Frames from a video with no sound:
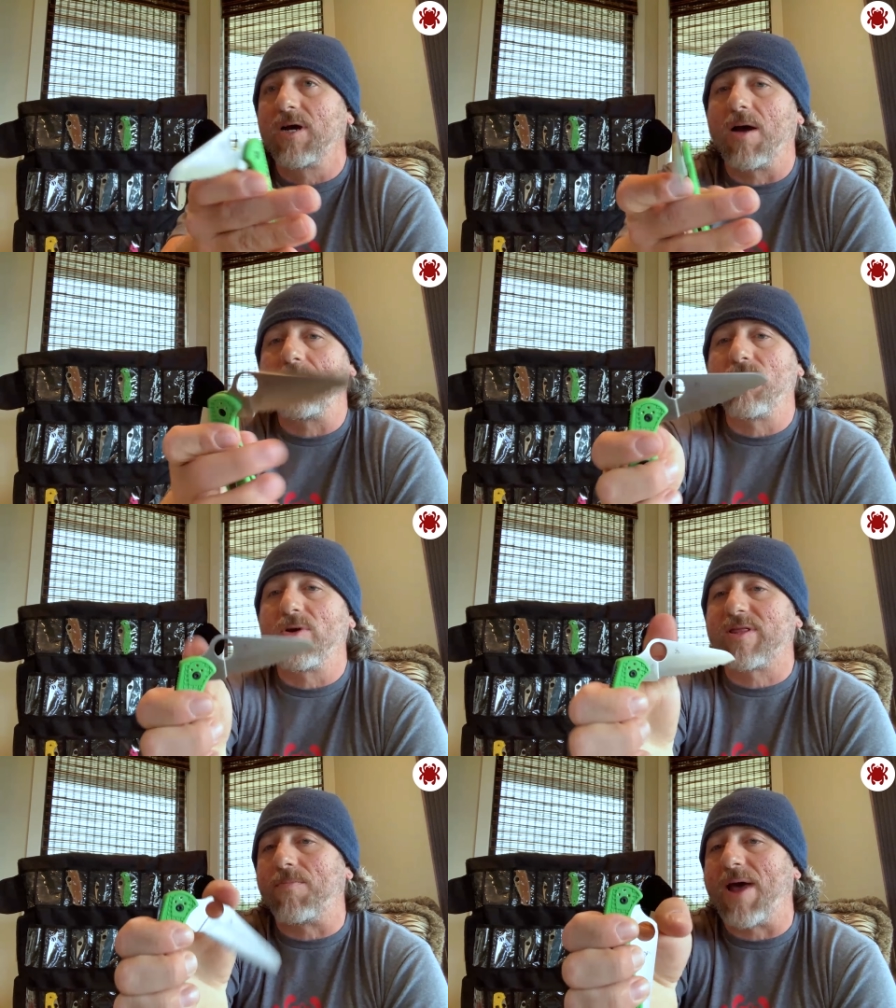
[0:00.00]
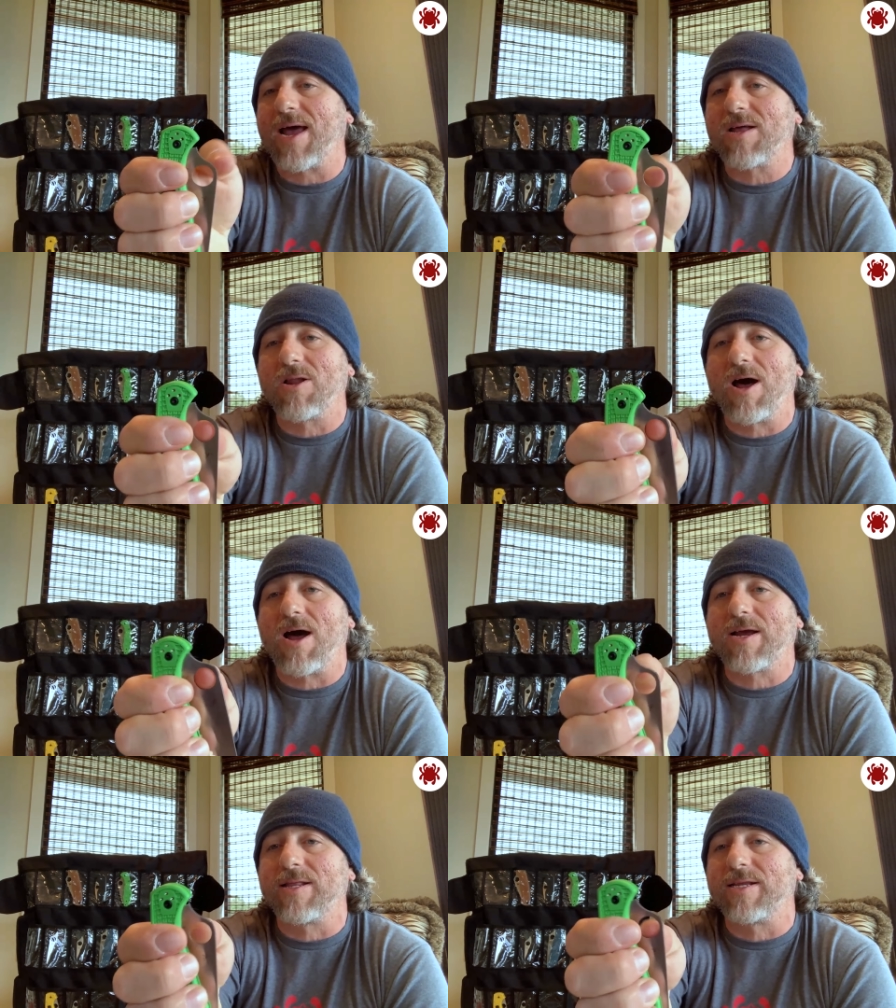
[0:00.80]
Um, and with the back
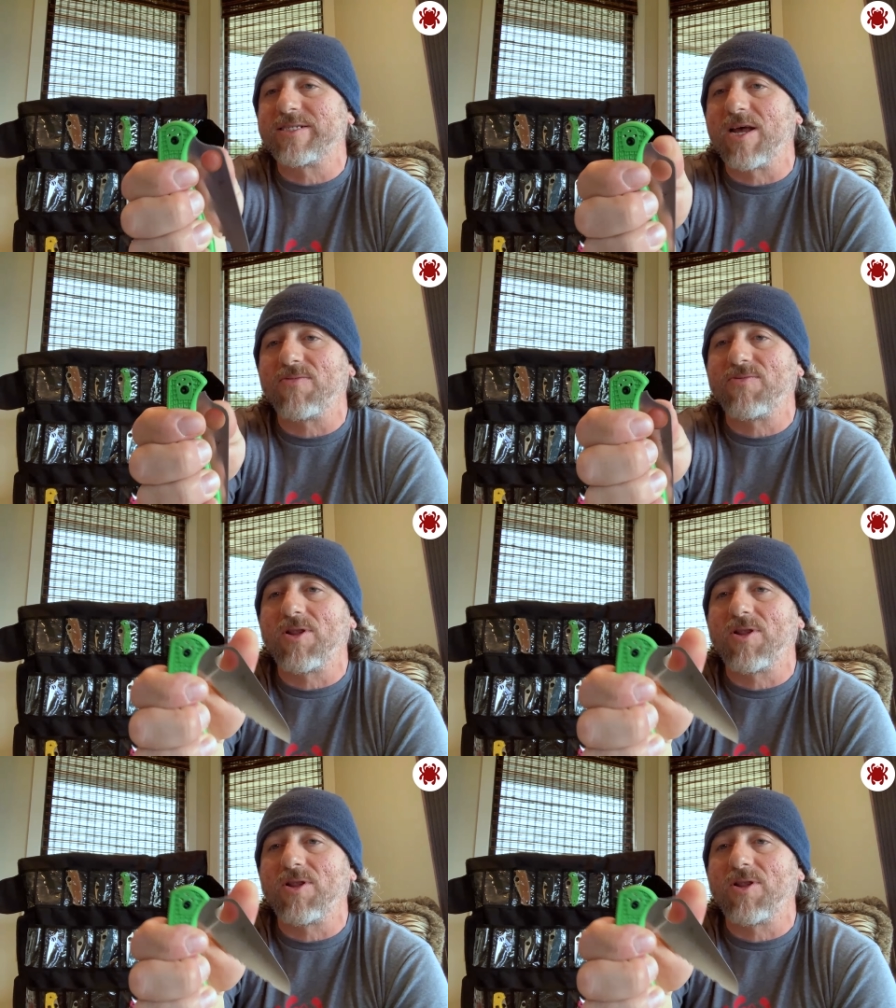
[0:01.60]
lock and the self